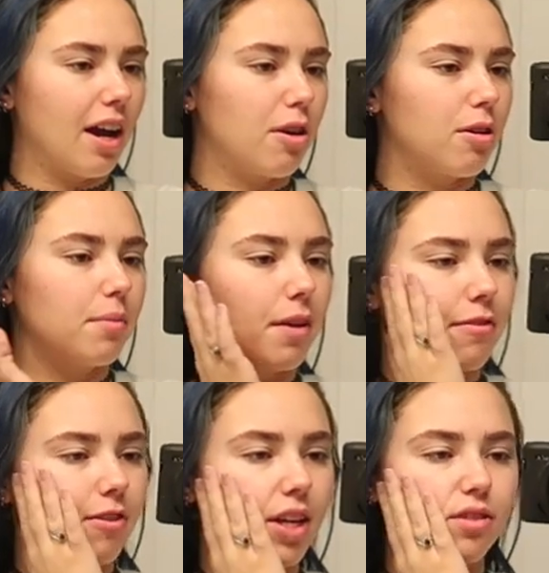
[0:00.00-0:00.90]
now, and my
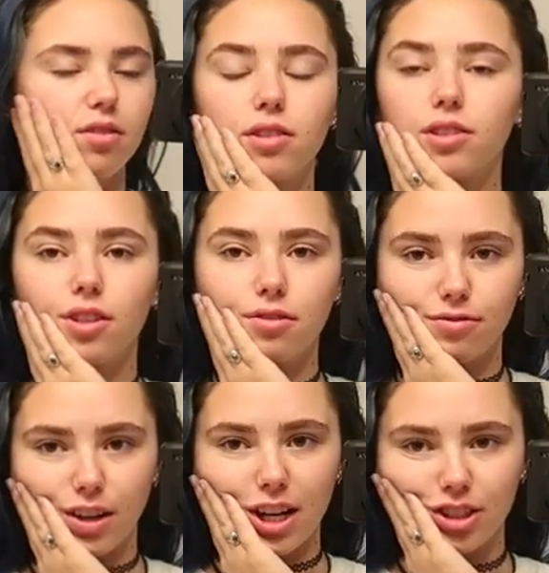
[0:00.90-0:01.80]
face feels so
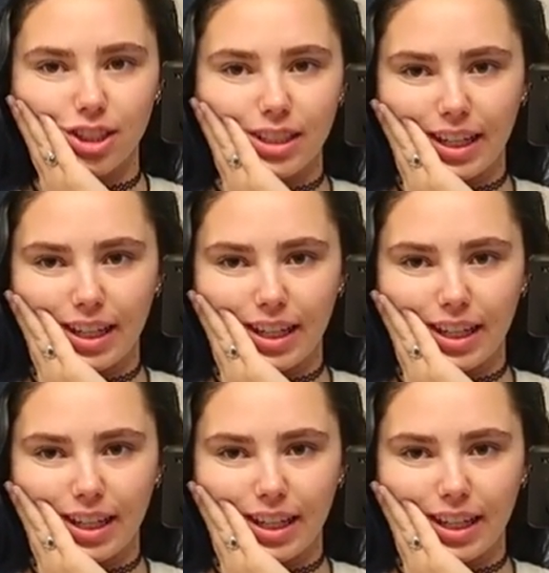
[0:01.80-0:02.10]
fresh and